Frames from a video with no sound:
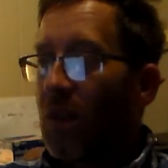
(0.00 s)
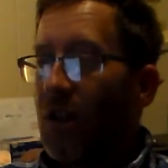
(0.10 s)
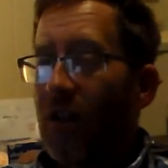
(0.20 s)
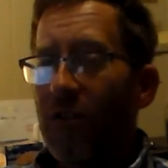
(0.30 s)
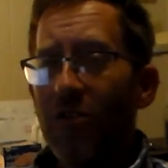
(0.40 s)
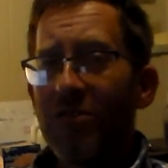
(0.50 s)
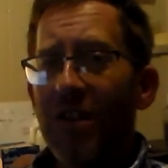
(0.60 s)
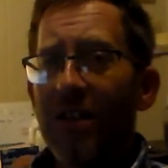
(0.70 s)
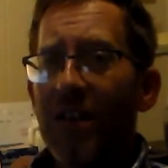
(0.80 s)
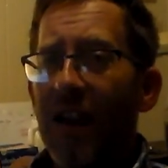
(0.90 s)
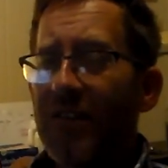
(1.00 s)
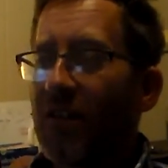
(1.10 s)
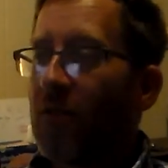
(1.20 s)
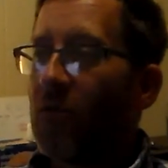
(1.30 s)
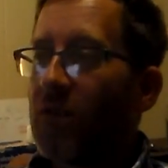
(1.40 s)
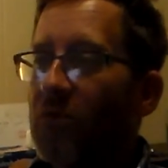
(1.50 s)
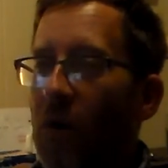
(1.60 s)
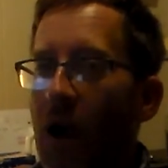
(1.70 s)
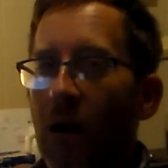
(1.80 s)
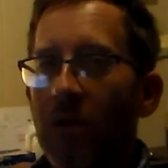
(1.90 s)
You know, they lose a head gasket every once
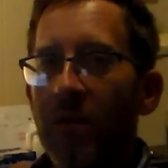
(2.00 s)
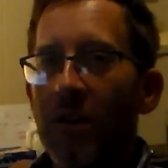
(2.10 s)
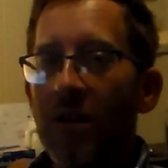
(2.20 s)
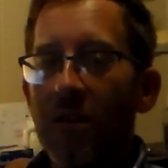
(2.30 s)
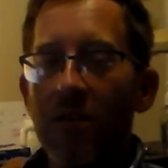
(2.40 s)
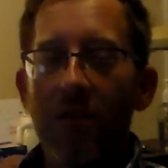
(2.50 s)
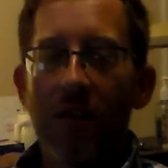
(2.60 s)
in a while, and then